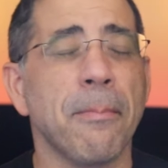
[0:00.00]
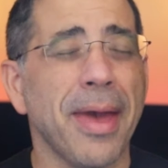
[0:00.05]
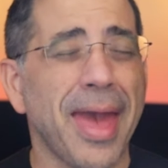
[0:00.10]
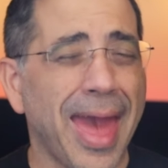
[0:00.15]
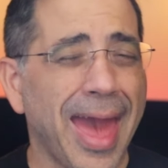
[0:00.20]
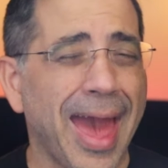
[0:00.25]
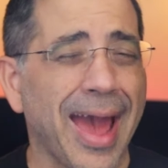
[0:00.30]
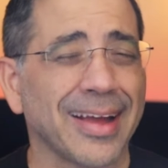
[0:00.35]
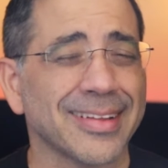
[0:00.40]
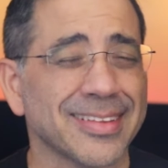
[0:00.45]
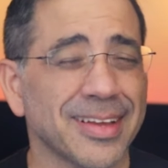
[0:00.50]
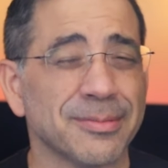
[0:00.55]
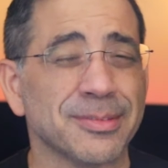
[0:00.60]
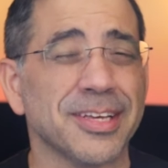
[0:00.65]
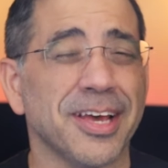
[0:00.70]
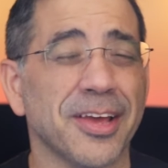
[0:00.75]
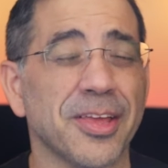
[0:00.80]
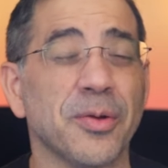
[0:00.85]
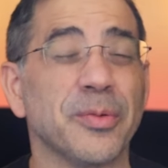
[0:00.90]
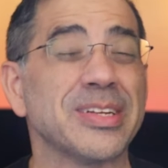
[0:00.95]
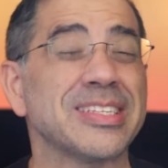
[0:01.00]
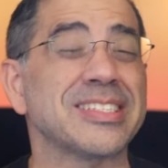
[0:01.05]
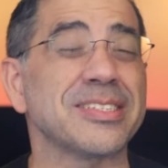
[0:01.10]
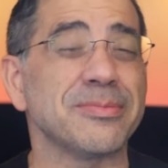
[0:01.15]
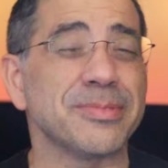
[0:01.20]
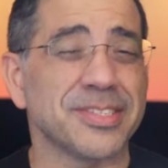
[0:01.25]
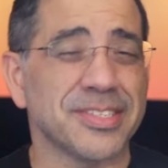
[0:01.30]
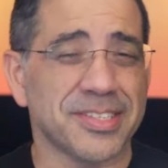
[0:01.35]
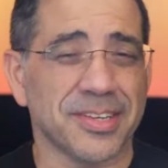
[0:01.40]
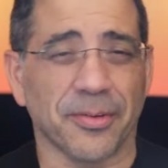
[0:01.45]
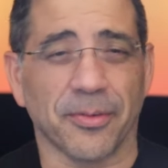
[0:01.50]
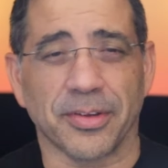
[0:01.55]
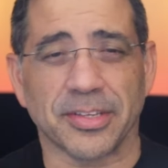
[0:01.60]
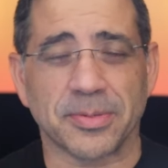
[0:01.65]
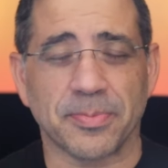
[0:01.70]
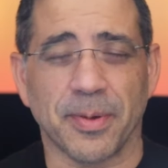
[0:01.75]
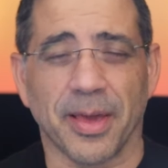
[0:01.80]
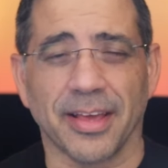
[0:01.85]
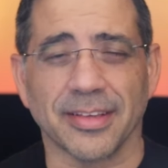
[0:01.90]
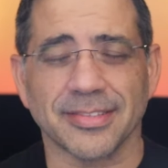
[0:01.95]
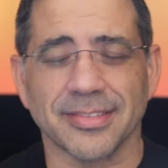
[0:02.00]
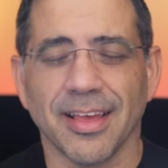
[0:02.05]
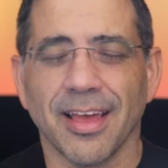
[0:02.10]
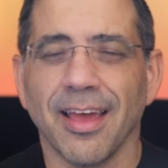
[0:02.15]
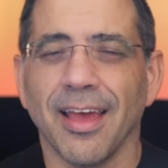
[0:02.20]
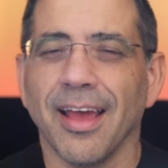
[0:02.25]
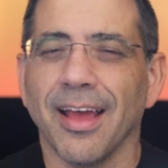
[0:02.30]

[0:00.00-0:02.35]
packed, I'm telling you, with some serious bass.